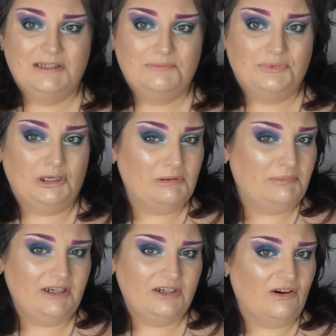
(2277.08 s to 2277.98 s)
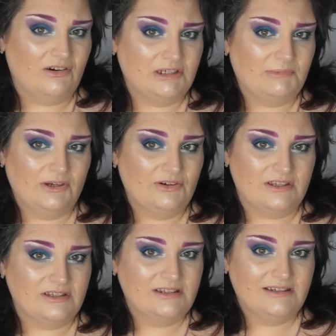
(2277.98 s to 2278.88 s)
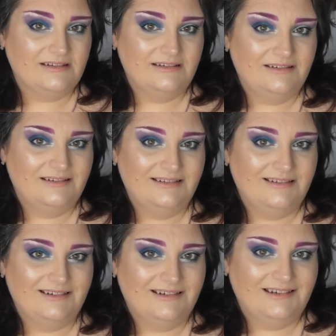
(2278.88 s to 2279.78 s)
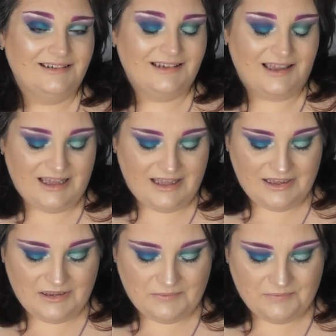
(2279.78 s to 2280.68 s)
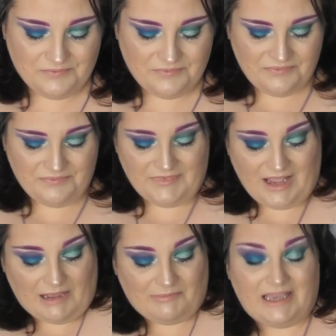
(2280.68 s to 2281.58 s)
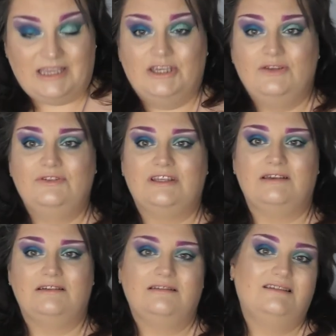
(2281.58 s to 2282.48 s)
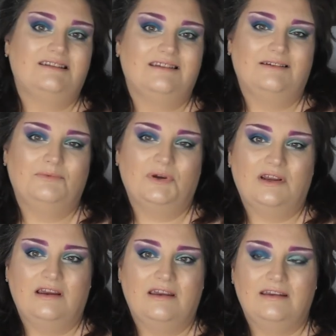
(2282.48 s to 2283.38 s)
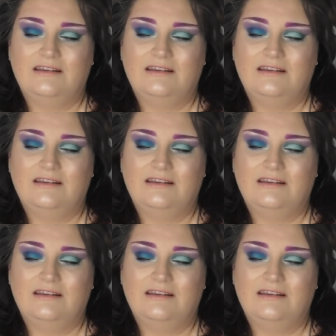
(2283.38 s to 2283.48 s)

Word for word: Probably not, to be honest. Um, I may use it when I,